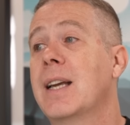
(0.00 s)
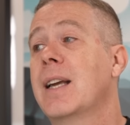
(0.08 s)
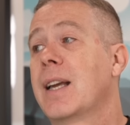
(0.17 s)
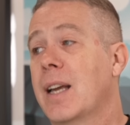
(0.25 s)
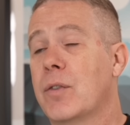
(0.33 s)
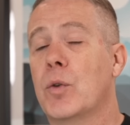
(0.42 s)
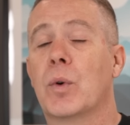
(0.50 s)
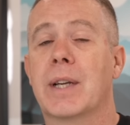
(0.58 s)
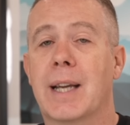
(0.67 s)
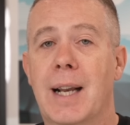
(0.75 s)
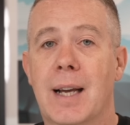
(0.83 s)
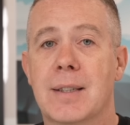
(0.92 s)
if you want to
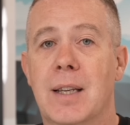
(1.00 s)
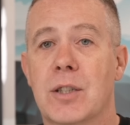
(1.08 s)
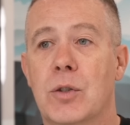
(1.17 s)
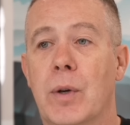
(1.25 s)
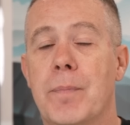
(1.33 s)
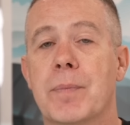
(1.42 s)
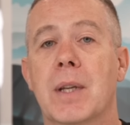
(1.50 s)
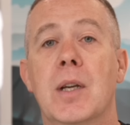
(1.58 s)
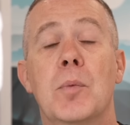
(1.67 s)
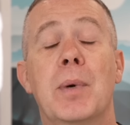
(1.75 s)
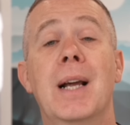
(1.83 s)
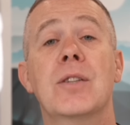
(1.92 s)
get access to it.
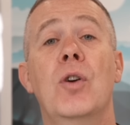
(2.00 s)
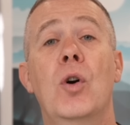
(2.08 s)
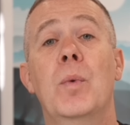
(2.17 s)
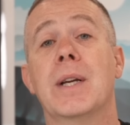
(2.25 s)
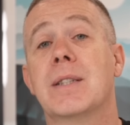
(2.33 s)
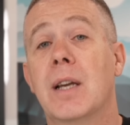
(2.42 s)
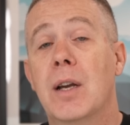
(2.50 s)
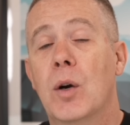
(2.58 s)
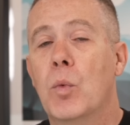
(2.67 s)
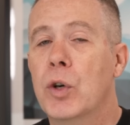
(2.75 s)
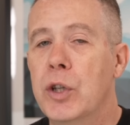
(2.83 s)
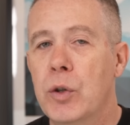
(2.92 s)
But as always,
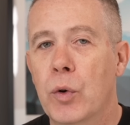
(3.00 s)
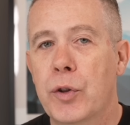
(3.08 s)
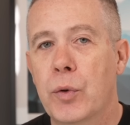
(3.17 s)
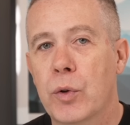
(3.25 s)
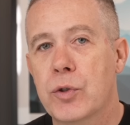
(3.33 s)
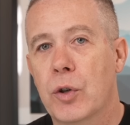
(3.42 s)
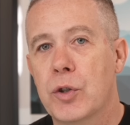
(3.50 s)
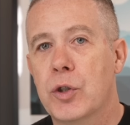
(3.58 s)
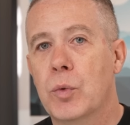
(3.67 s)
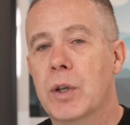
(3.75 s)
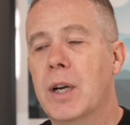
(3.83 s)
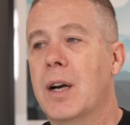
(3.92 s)
what are your thoughts on
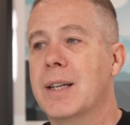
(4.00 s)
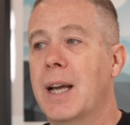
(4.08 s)
SureCart?